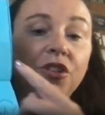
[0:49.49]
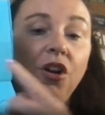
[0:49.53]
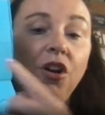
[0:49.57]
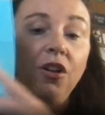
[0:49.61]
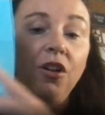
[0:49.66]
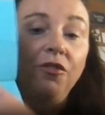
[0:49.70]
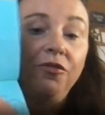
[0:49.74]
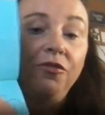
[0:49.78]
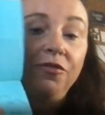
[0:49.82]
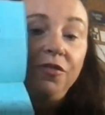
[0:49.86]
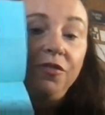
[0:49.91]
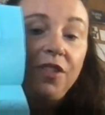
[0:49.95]
are
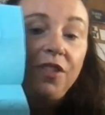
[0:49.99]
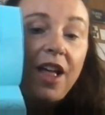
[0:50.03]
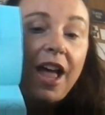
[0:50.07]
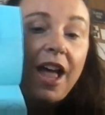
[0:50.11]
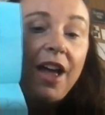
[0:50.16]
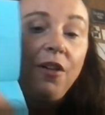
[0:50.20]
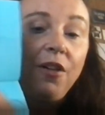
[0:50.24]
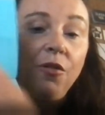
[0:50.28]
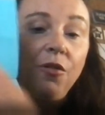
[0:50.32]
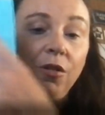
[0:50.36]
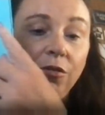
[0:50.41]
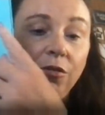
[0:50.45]
flat
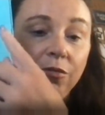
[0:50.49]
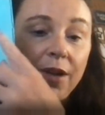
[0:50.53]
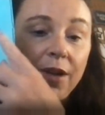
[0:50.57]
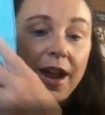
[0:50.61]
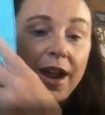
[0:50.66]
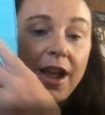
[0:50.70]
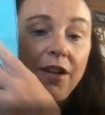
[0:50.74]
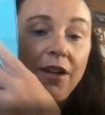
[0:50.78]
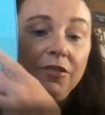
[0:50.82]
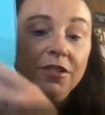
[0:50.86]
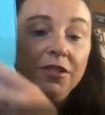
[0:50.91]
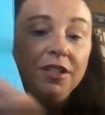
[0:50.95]
or
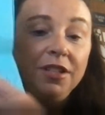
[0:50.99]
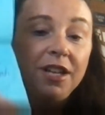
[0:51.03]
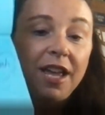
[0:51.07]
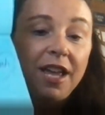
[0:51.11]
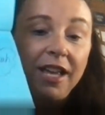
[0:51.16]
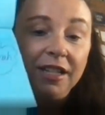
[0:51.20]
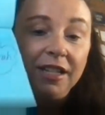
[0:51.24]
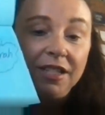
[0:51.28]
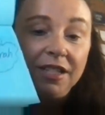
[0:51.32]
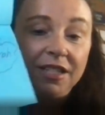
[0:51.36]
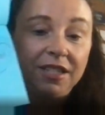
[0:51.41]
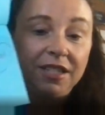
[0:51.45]
round
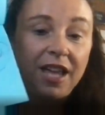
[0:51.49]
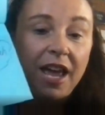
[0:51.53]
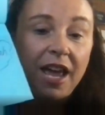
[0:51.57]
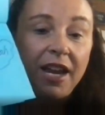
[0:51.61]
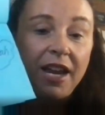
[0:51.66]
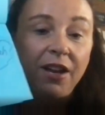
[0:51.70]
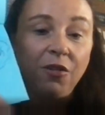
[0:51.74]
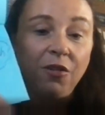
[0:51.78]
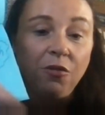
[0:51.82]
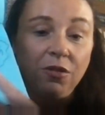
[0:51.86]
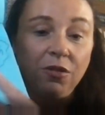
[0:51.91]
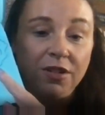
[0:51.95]
and
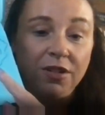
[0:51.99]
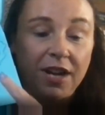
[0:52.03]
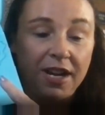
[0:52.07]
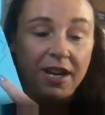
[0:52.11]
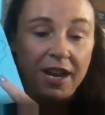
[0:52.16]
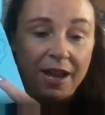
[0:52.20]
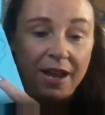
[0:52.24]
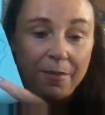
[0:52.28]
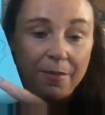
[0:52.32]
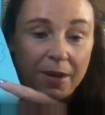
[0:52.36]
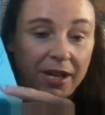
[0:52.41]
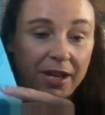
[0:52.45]
static or
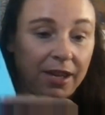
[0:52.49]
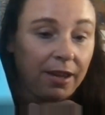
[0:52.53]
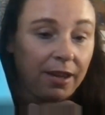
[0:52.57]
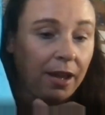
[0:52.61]
dynamic.